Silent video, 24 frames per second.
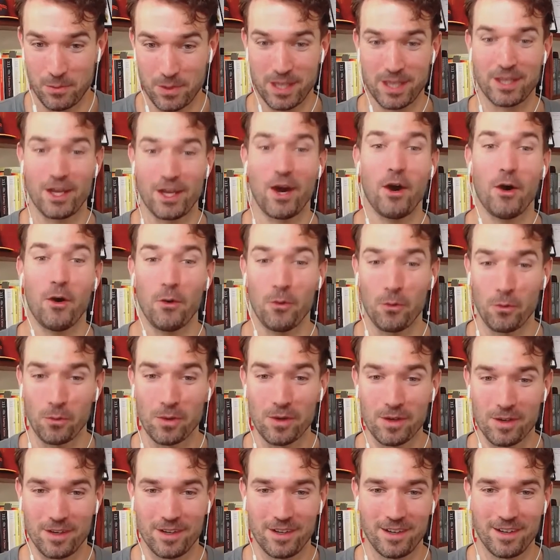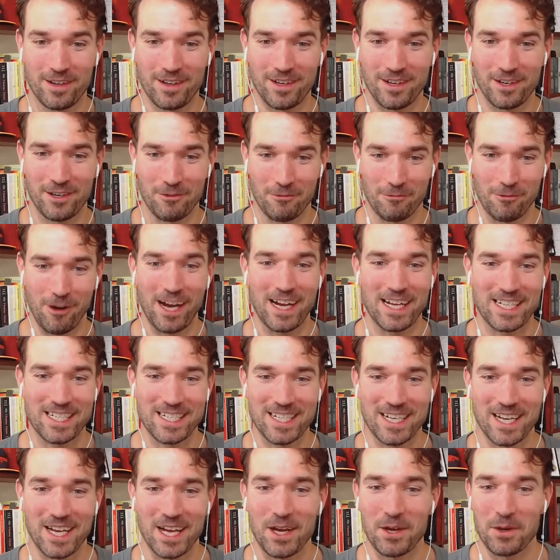within the whole
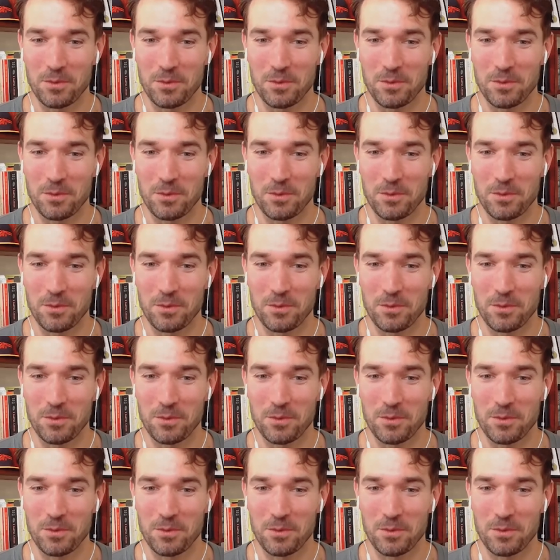race